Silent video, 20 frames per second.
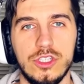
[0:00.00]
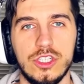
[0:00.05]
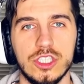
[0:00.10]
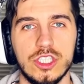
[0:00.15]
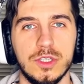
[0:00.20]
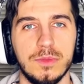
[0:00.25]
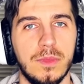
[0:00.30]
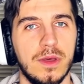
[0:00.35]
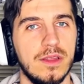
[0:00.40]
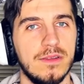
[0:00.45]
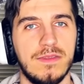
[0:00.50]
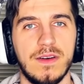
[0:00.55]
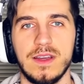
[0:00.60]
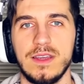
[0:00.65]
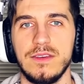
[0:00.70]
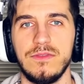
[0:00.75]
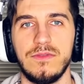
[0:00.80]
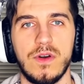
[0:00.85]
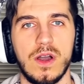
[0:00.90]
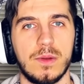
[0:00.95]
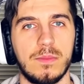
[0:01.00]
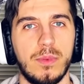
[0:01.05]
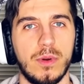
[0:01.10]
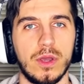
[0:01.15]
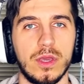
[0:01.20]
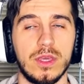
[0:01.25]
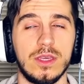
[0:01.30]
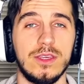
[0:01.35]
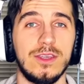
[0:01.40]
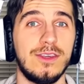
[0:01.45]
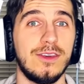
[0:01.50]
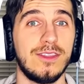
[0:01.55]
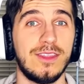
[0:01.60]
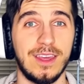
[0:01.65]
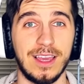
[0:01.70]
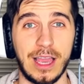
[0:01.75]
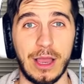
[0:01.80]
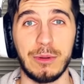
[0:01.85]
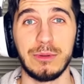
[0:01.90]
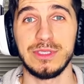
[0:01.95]
you're just a motherfucking fuckboy. You
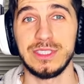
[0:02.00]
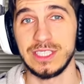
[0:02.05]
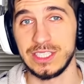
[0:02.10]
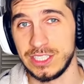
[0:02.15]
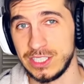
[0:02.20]
think I was